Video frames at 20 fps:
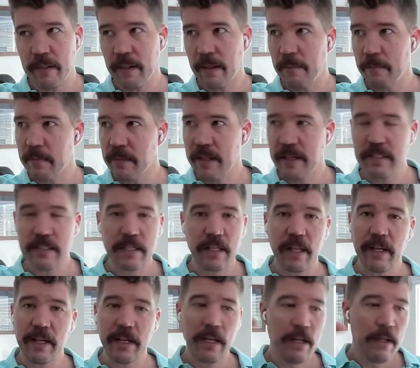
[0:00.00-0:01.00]
them. Things
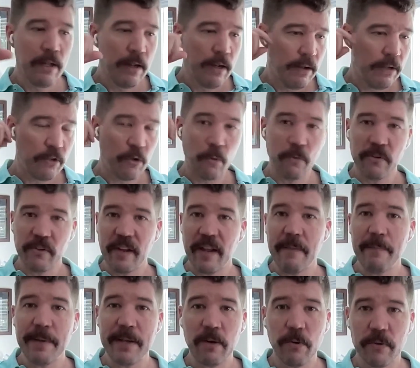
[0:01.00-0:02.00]
like don't say
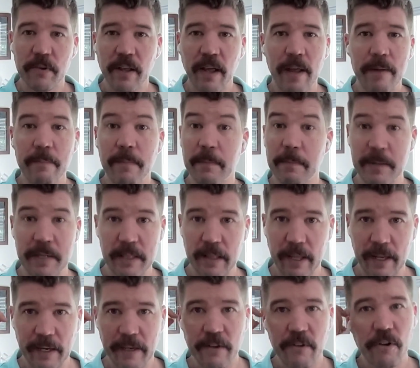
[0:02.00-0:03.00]
be on time, but be
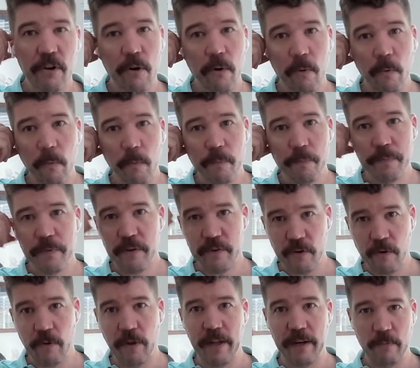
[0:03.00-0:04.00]
late. So
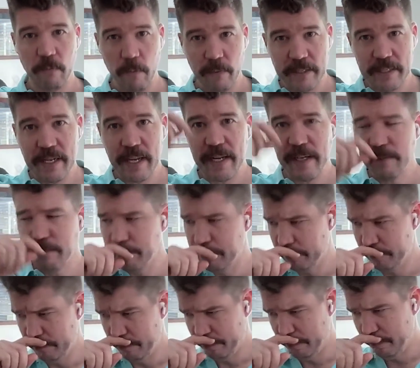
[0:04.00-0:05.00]
like when we say
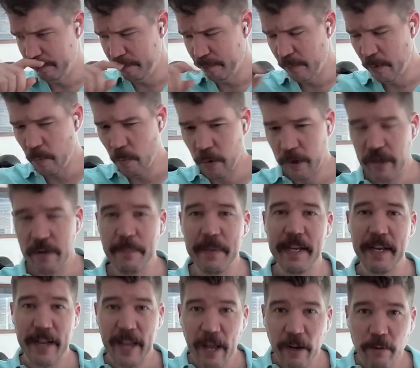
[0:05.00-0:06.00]
we're going to
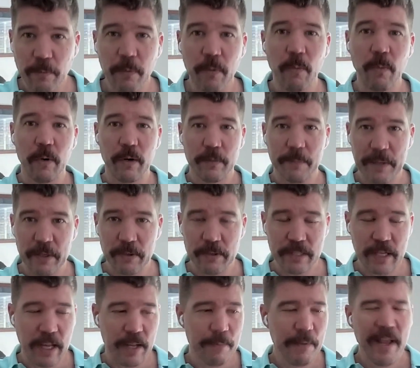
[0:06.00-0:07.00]
be accountable and we're going to be on
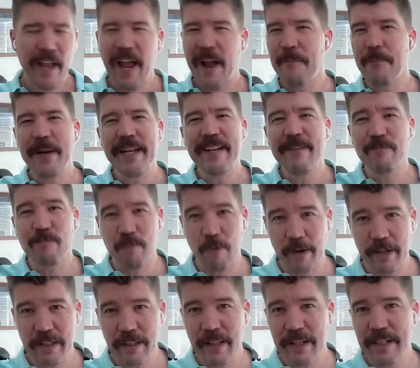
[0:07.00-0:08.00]
time, and we didn't
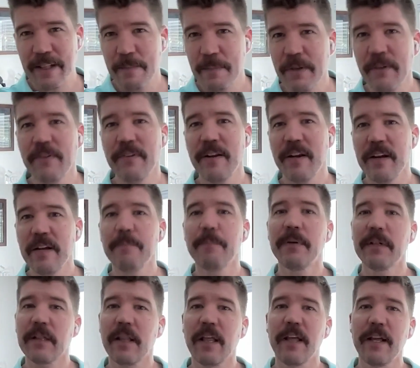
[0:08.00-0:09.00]
run it like the military,
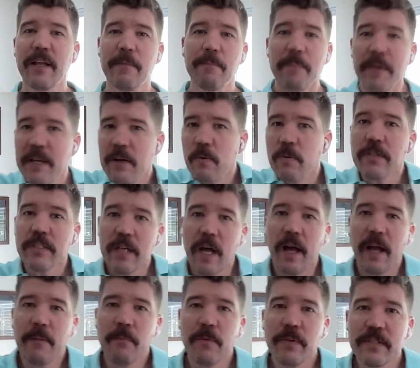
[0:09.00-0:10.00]
but like being on
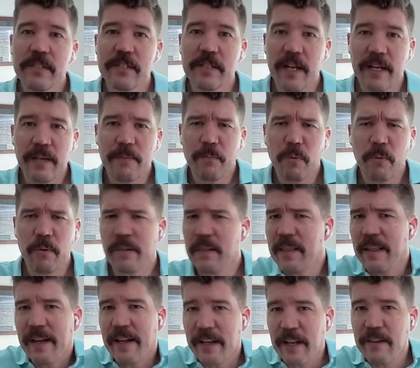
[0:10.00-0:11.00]
time was an important
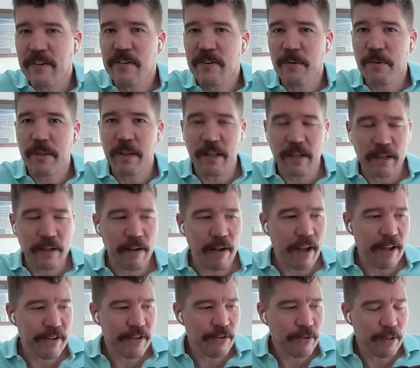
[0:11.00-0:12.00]
thing. And I still think
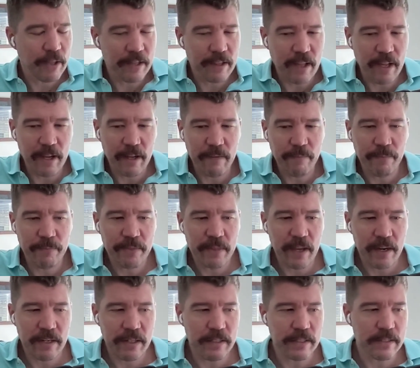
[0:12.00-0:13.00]
that
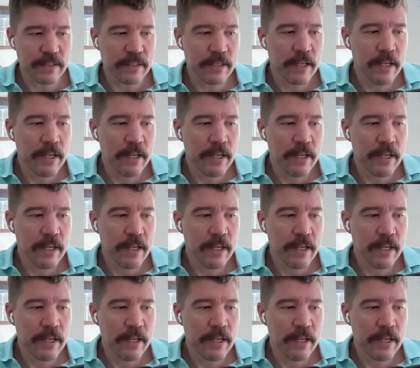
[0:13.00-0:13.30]
that is.